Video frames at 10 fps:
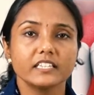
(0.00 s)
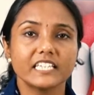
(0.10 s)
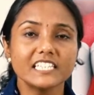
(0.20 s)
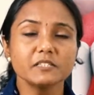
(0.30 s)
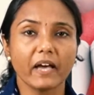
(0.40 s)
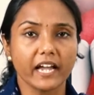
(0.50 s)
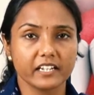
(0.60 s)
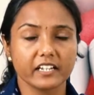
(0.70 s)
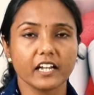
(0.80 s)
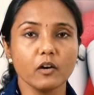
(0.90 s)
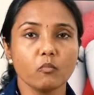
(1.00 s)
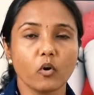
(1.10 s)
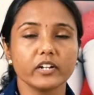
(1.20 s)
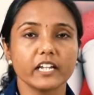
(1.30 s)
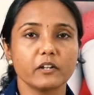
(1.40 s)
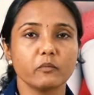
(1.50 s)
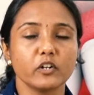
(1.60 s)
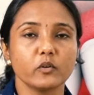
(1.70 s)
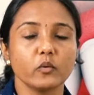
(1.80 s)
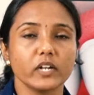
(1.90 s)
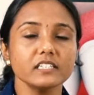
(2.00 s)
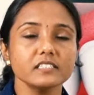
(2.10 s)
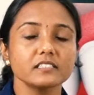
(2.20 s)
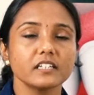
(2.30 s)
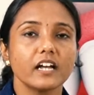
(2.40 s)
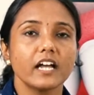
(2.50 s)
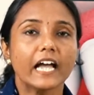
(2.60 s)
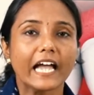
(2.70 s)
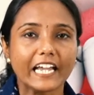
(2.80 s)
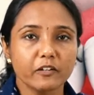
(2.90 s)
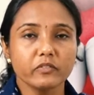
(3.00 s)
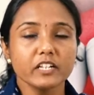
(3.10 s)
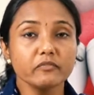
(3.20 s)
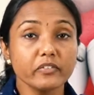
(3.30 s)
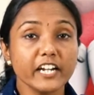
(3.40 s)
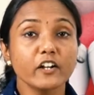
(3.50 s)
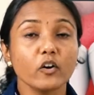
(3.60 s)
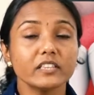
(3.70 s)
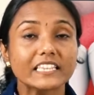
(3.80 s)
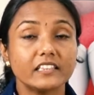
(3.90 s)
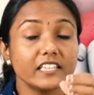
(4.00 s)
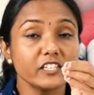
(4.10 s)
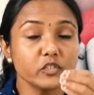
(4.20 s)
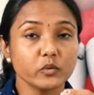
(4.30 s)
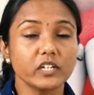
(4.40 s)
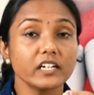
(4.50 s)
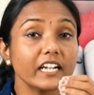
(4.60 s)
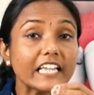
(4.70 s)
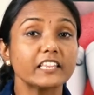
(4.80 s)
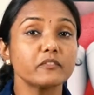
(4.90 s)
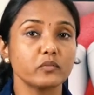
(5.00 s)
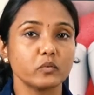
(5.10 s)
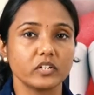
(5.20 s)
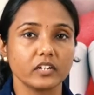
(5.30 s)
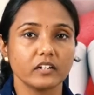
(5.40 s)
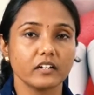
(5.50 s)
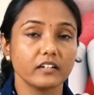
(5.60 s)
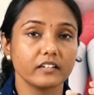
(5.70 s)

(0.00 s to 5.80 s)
These bacteria, what it will do is it will feed on the sugar in the food.